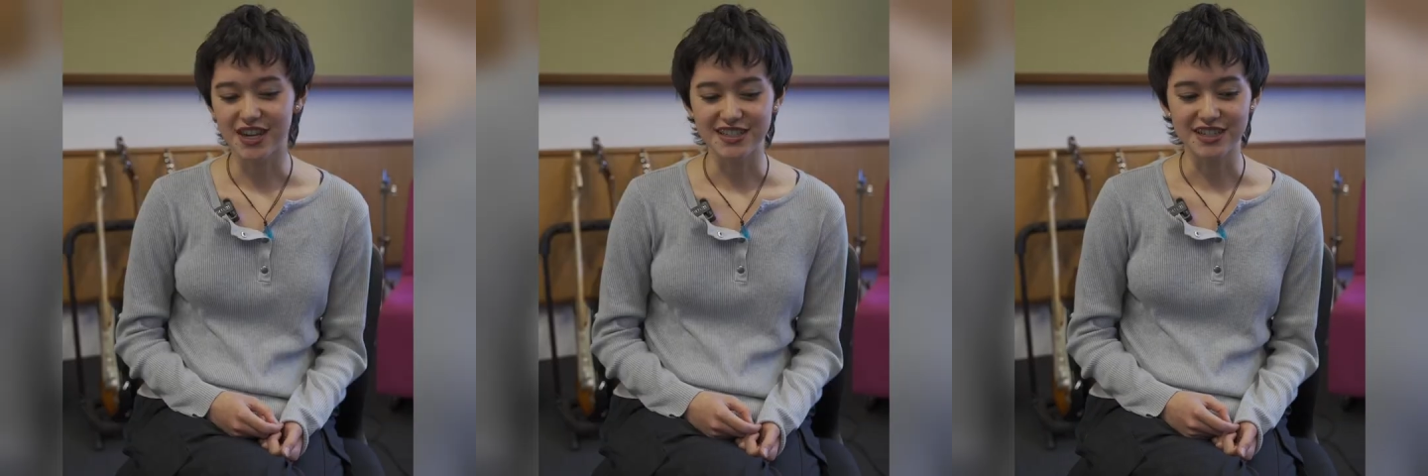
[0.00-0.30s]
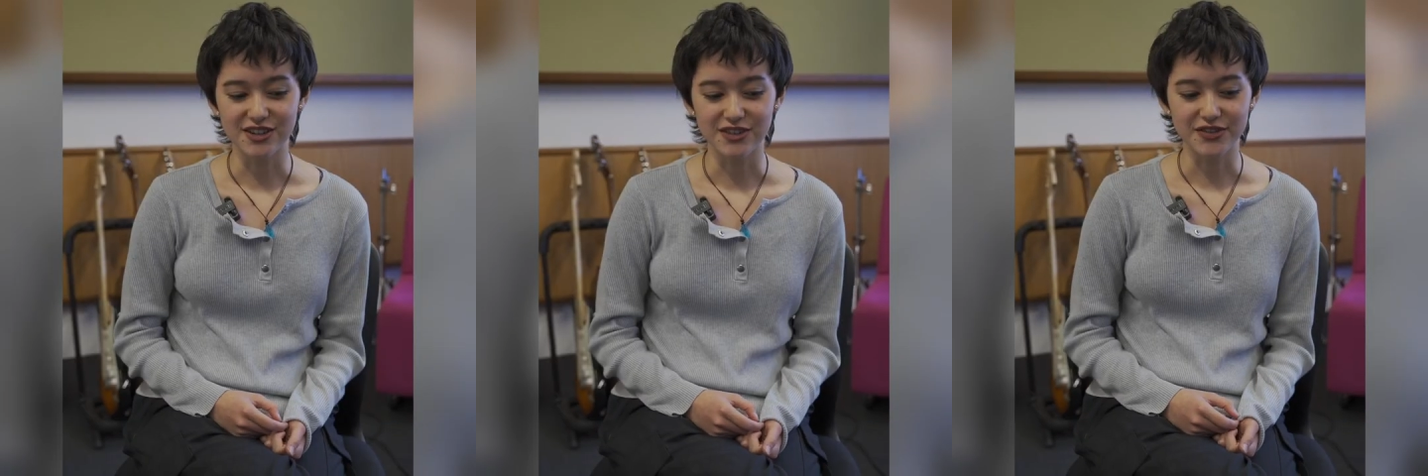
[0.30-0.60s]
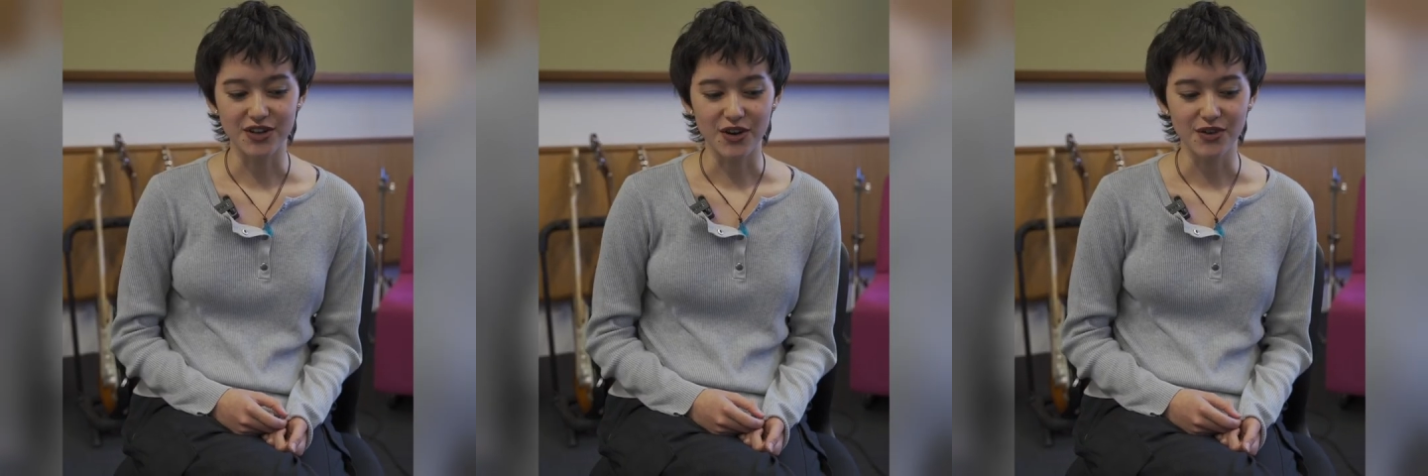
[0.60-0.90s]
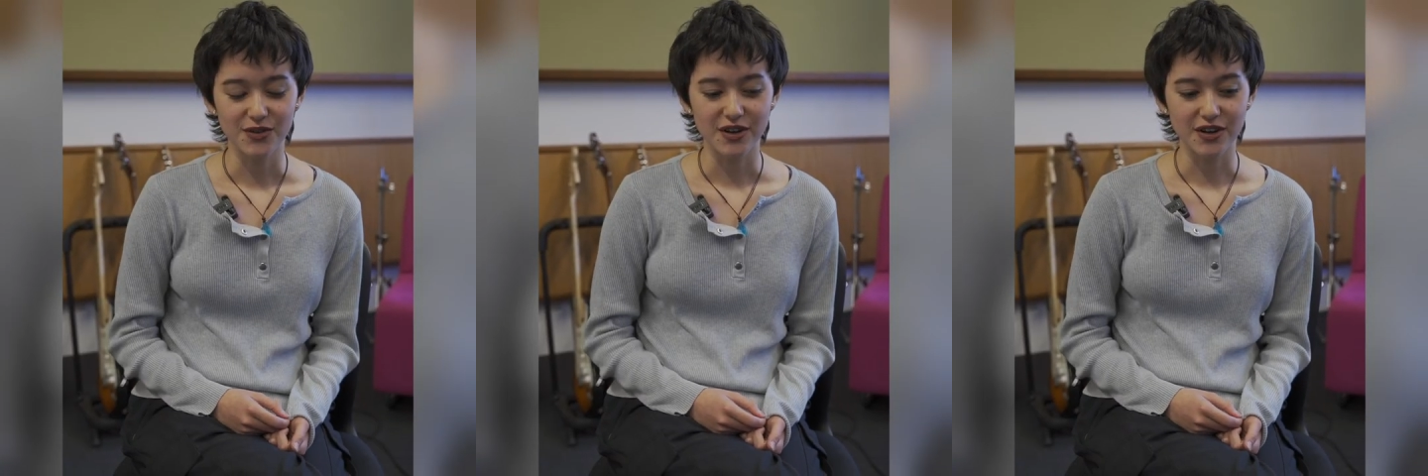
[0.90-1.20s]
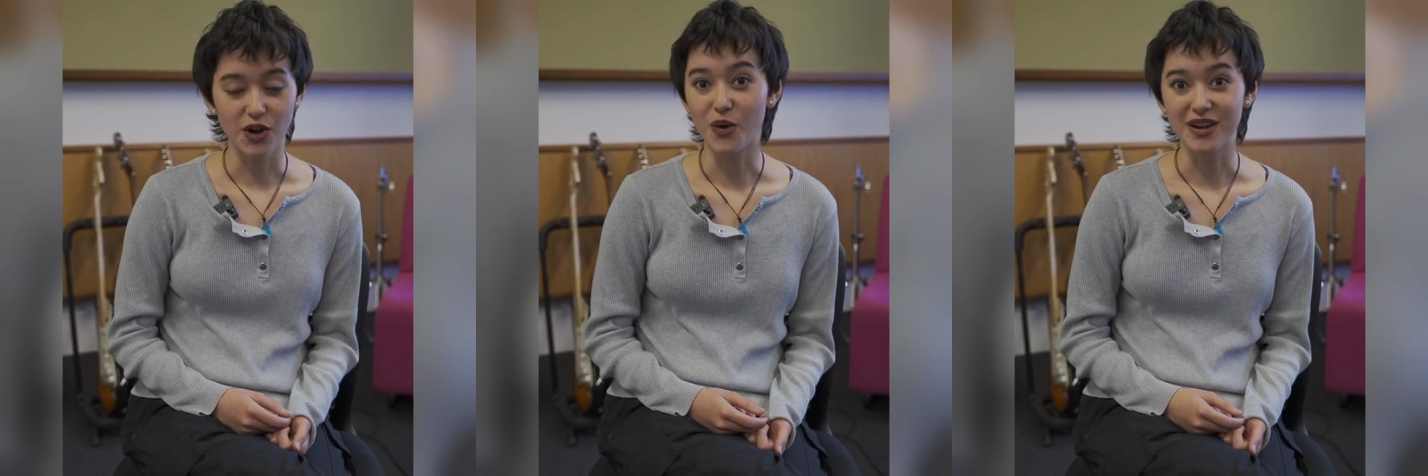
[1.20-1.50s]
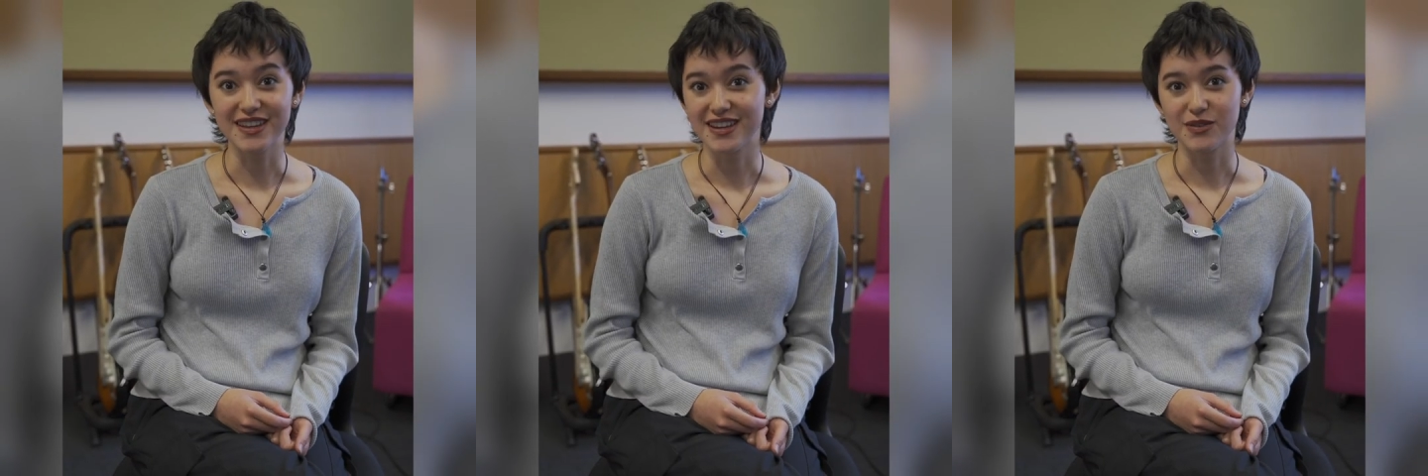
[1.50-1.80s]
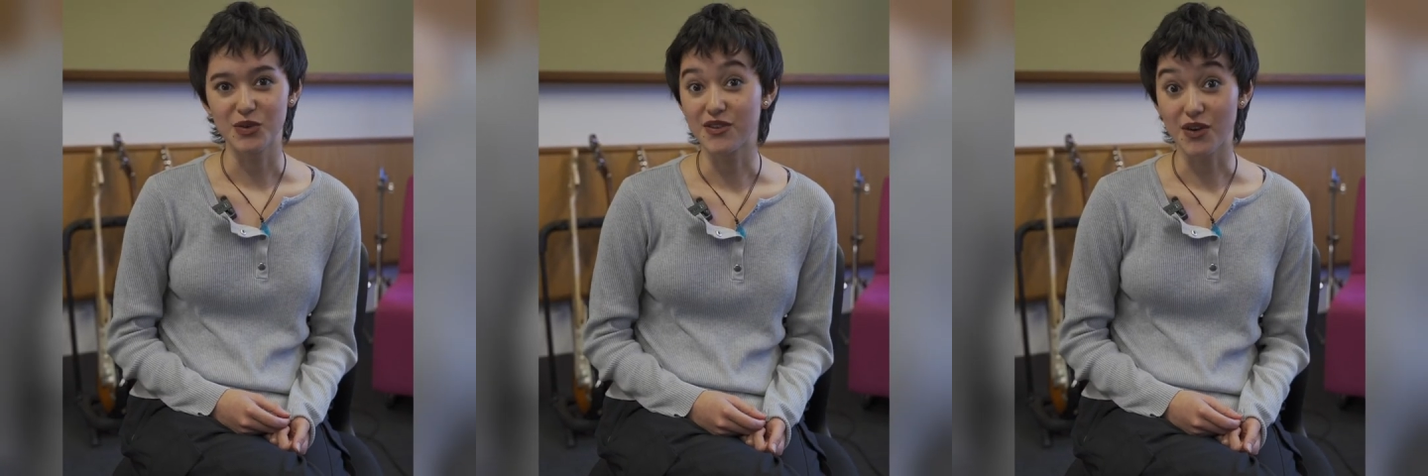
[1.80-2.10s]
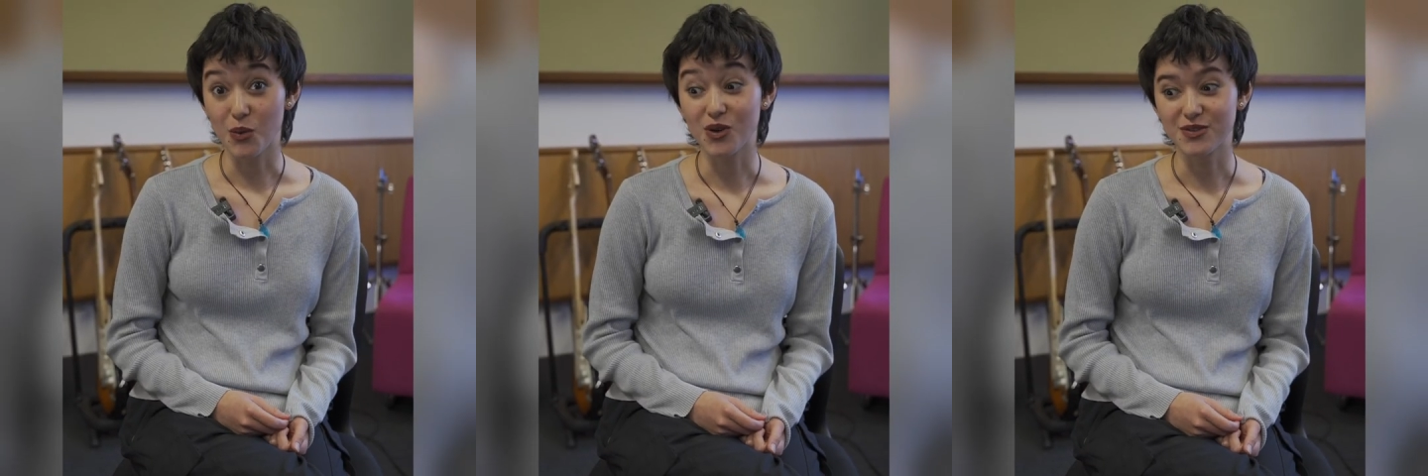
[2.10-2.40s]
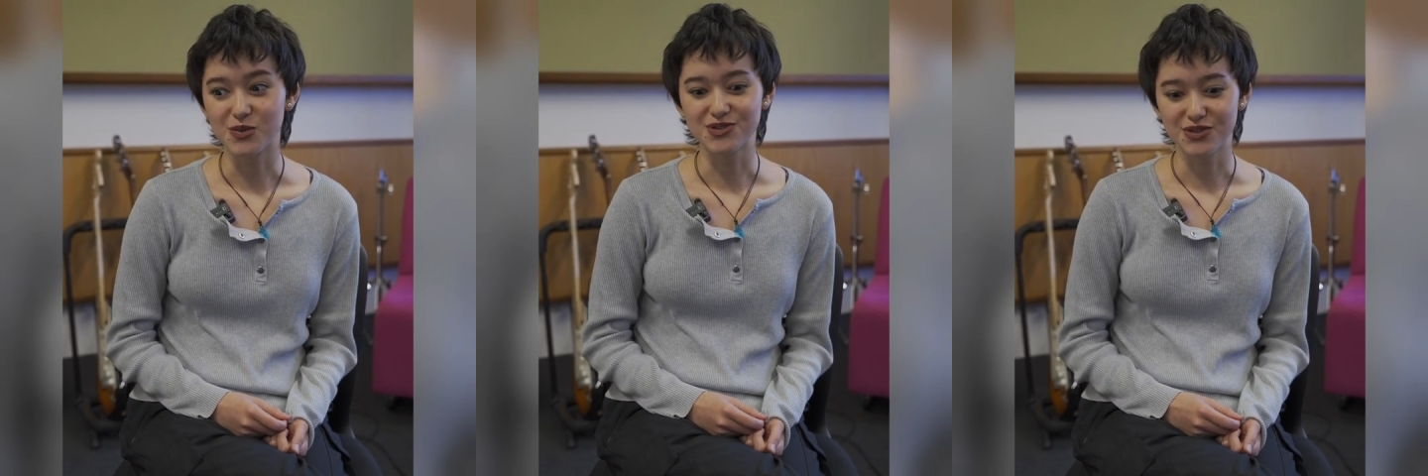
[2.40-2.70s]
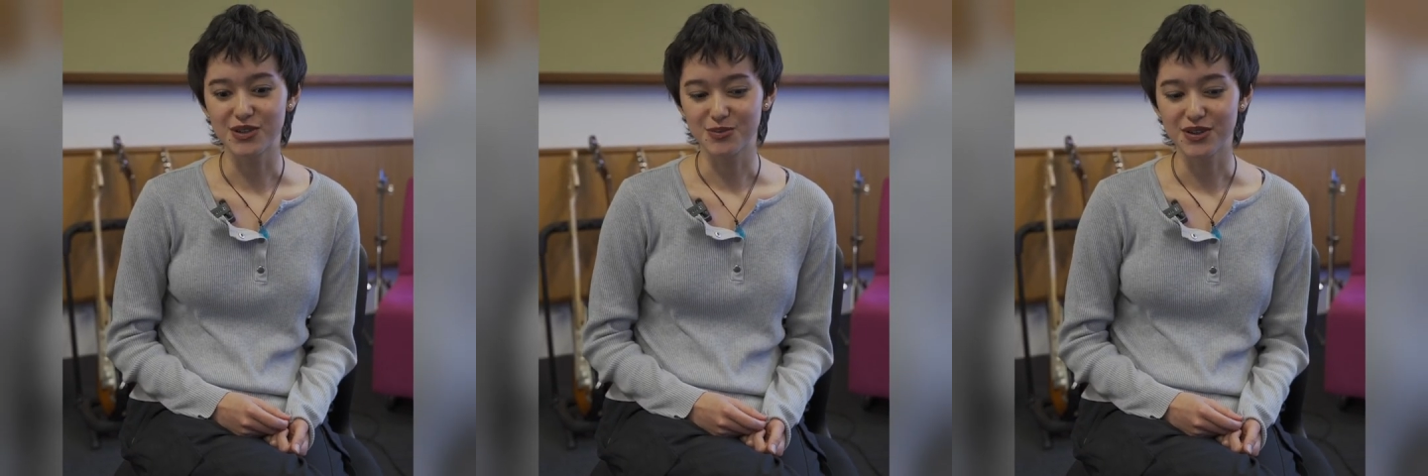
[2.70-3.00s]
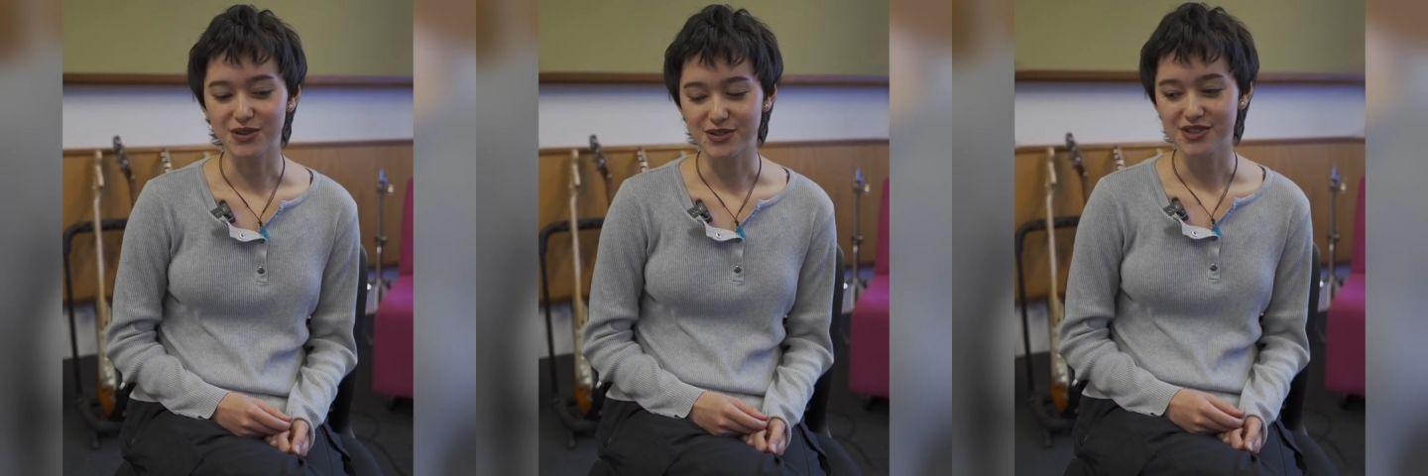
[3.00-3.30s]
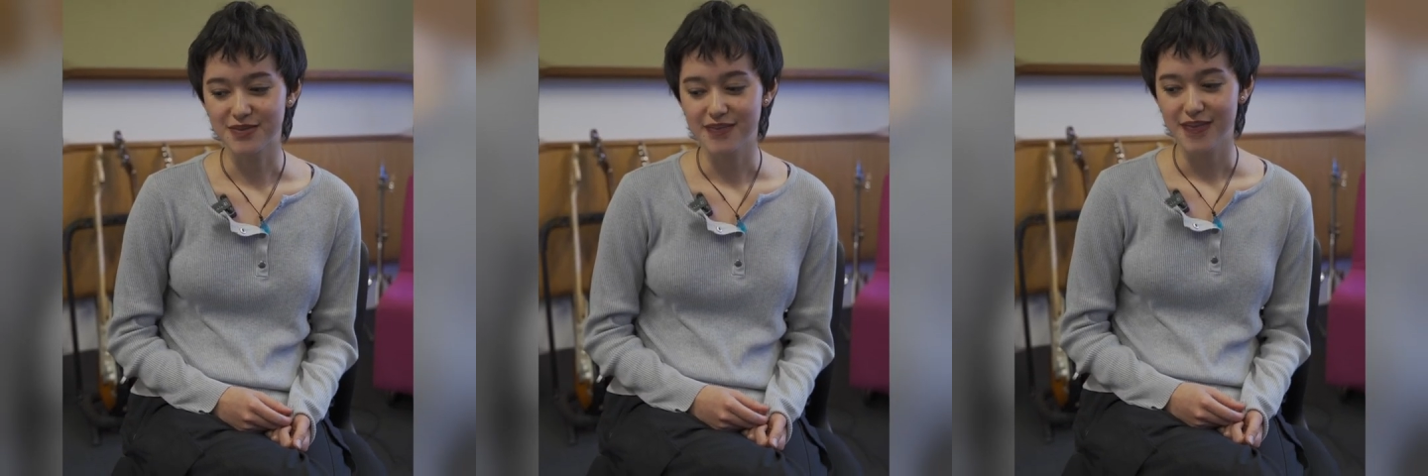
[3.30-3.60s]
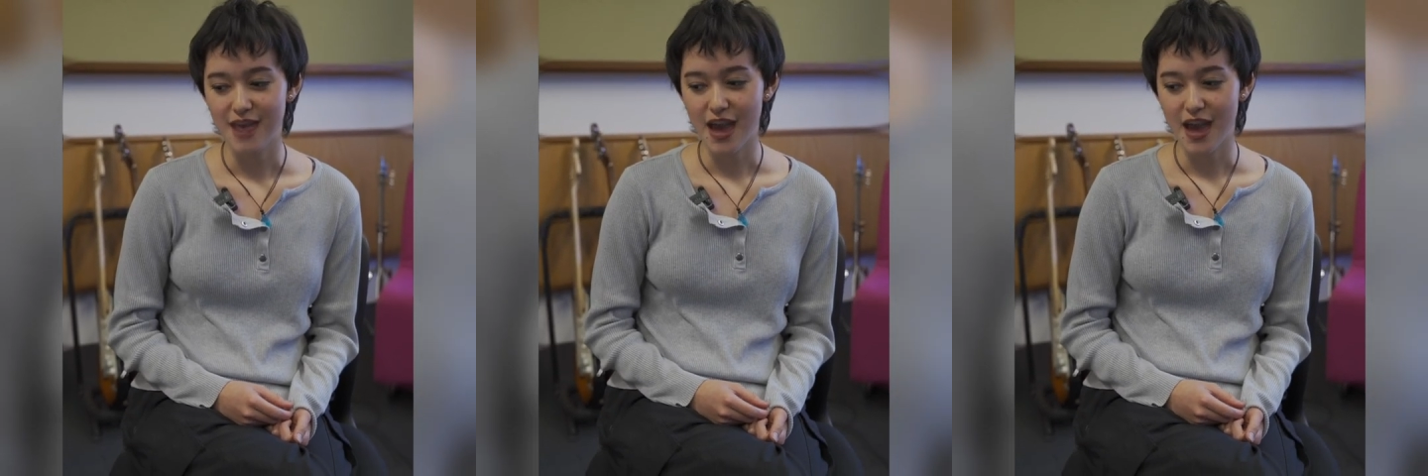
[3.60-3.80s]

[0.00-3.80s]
idea of, you know, going there whenever I wanted was really pretty awesome.